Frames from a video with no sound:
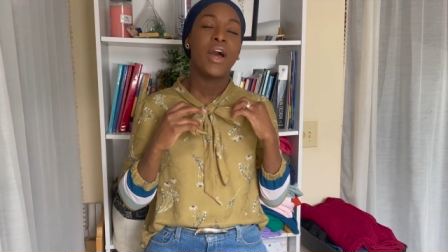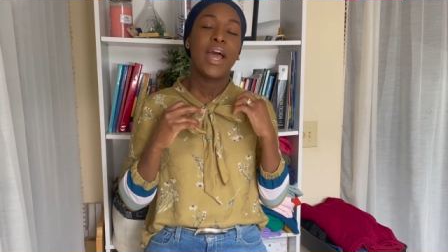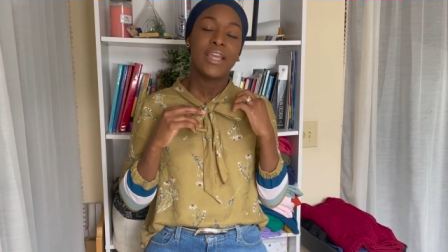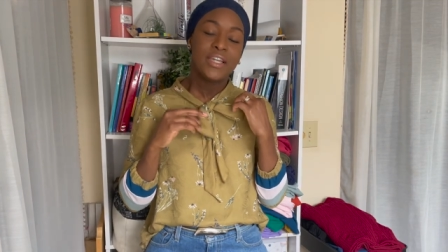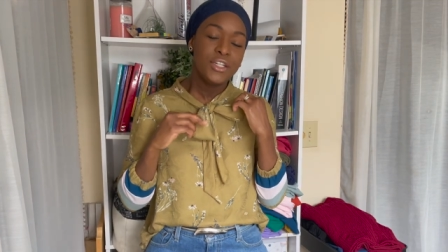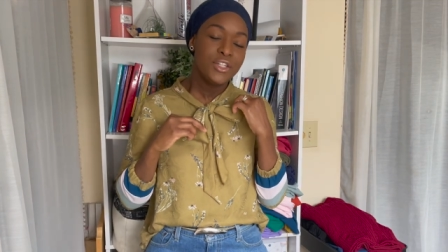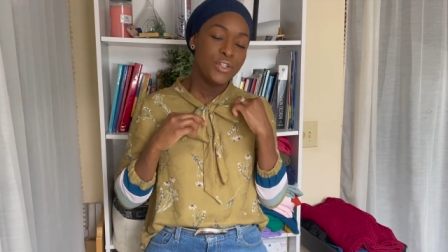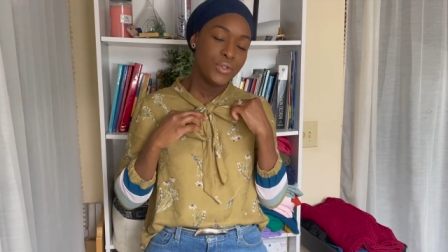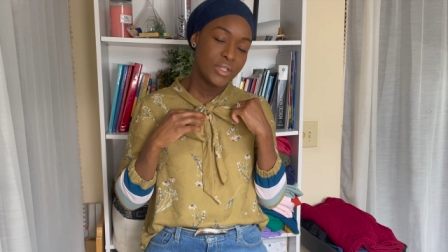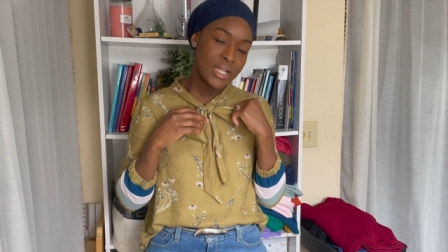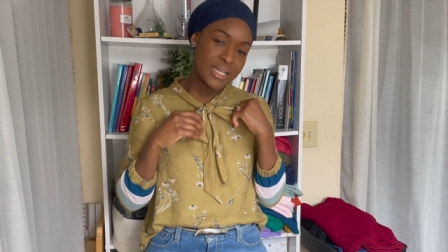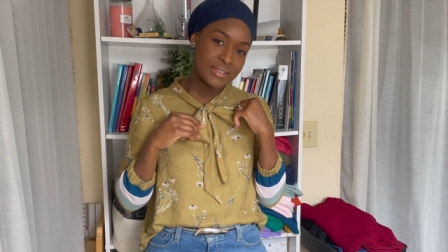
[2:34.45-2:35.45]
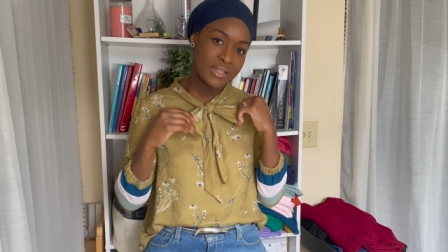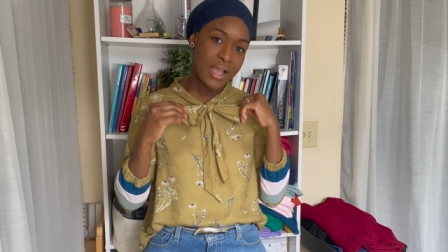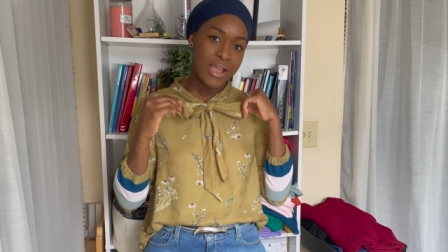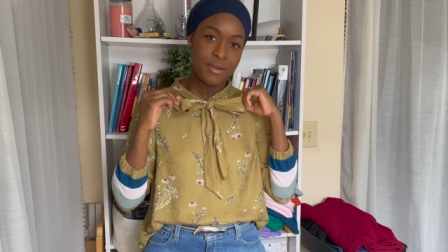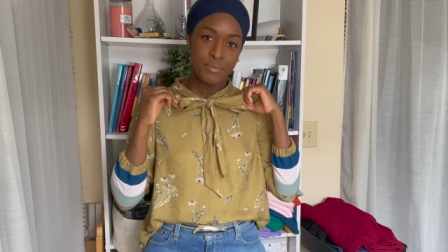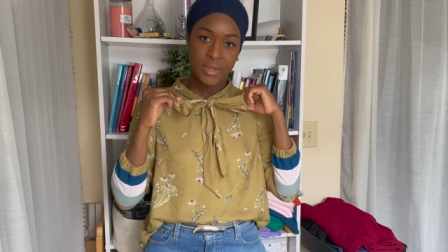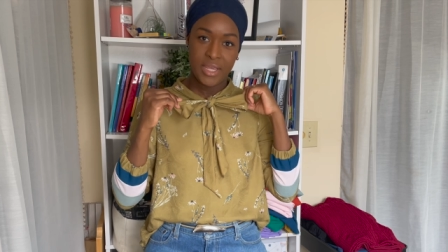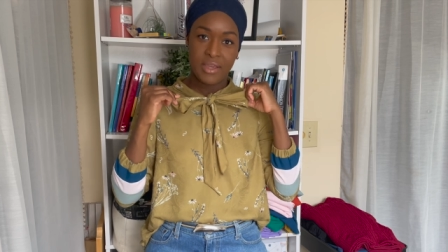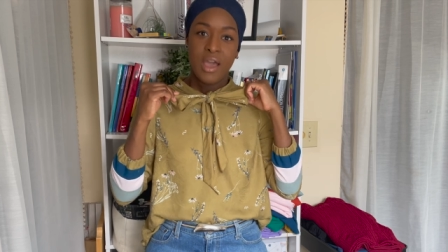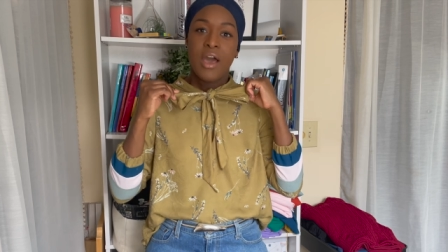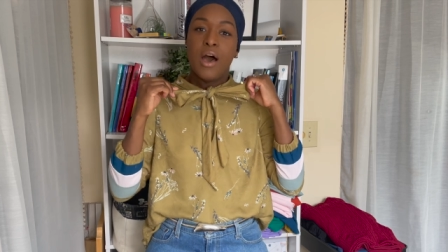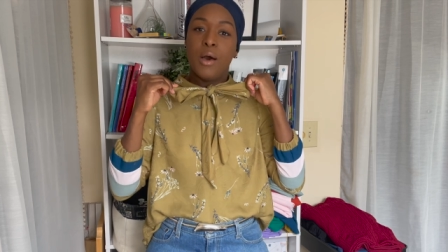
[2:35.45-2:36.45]
I could utilize that and make
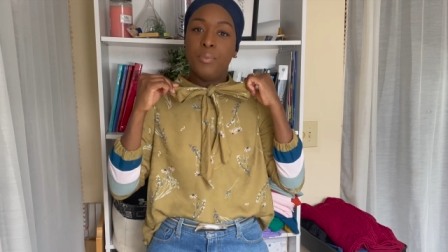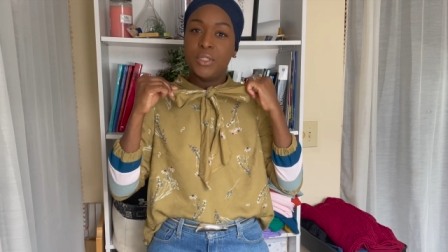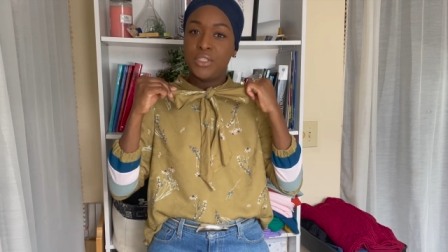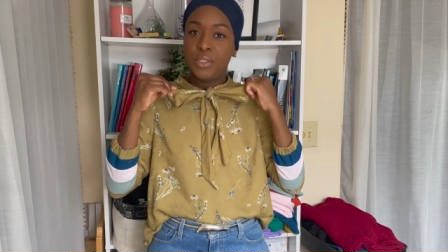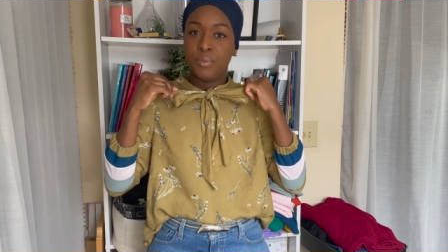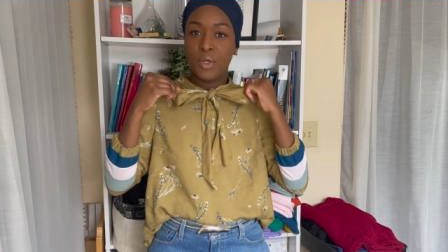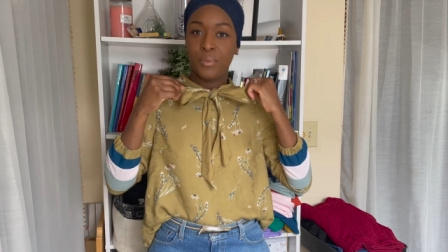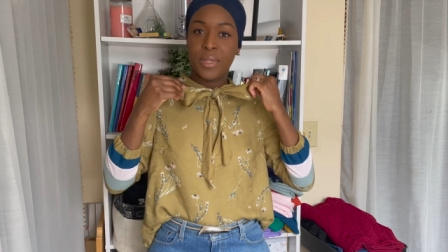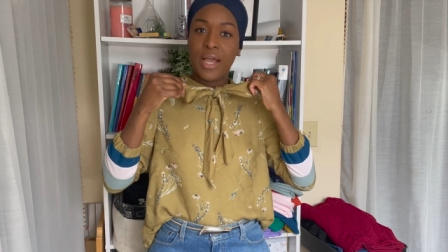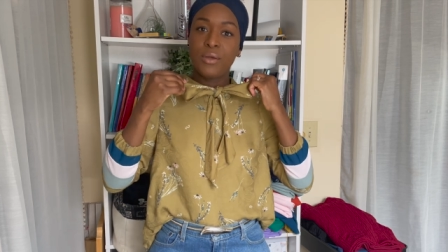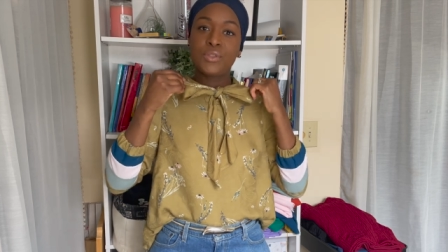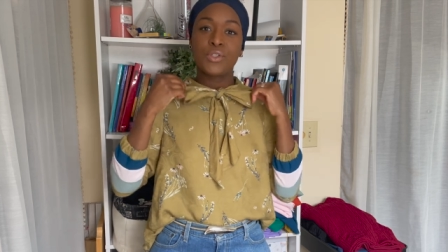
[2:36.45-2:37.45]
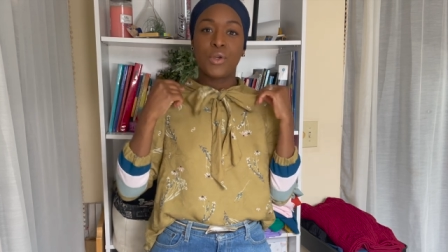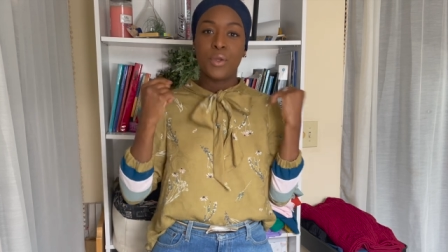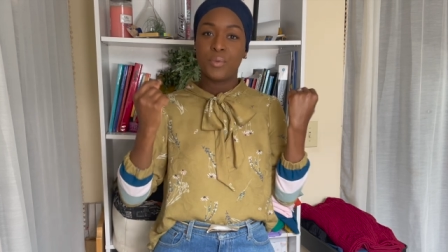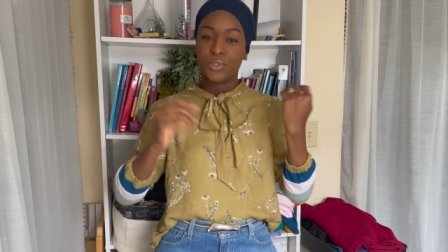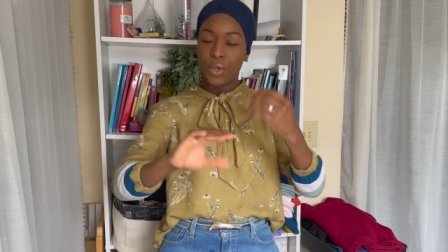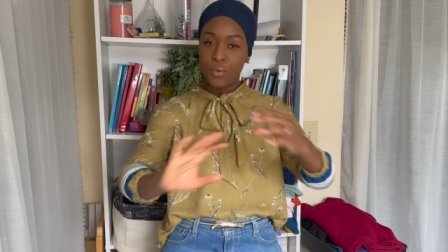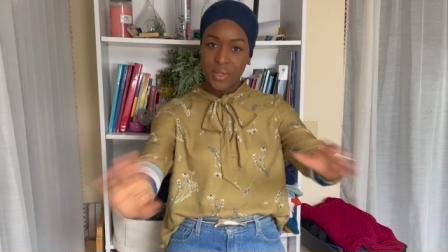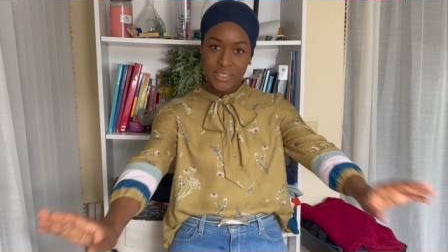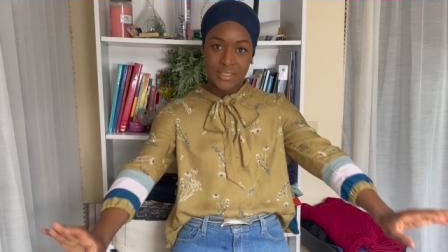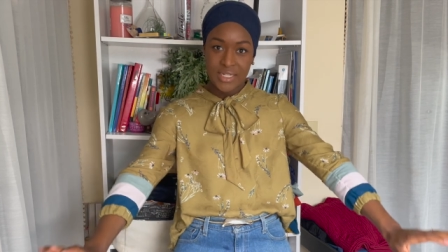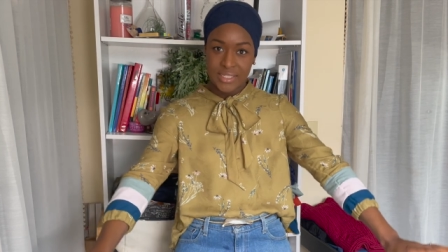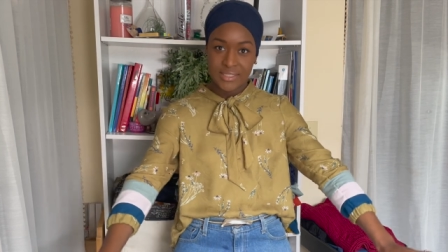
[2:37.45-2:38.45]
a pussy bow blouse, so it was
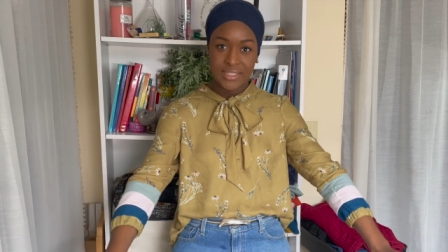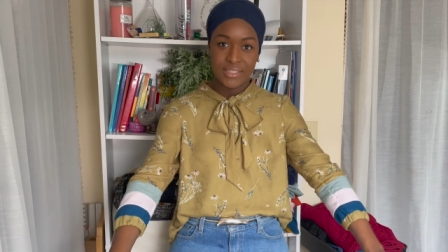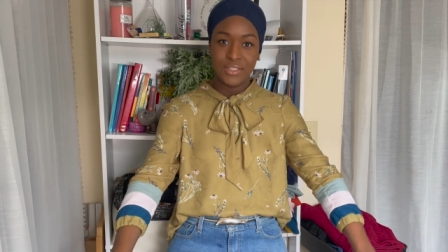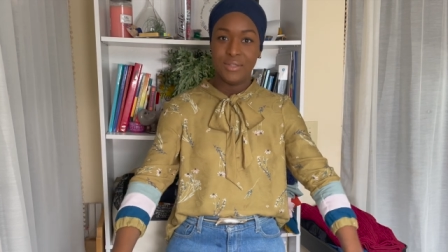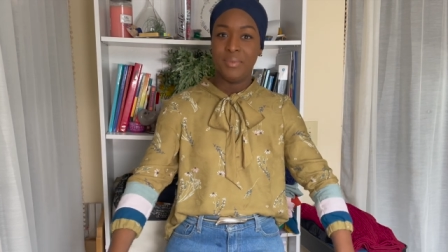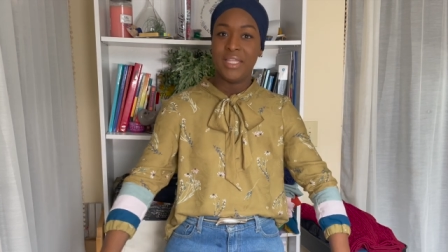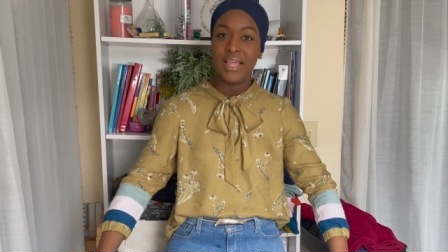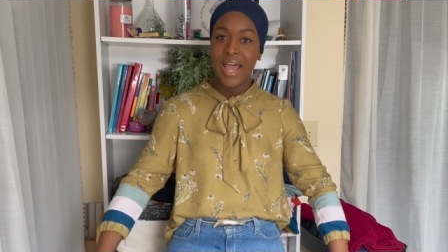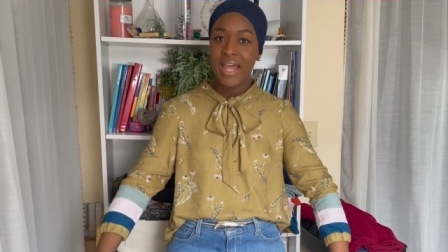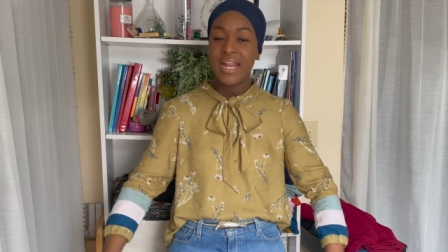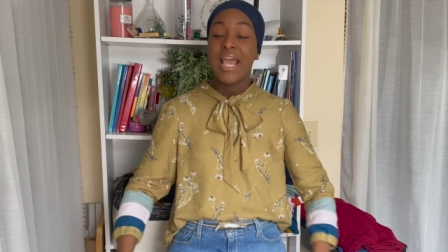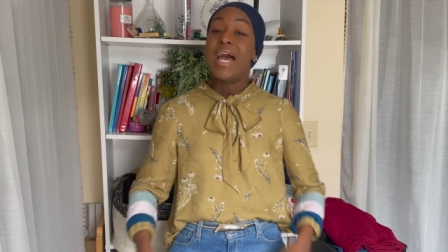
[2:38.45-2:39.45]
always destined to be that.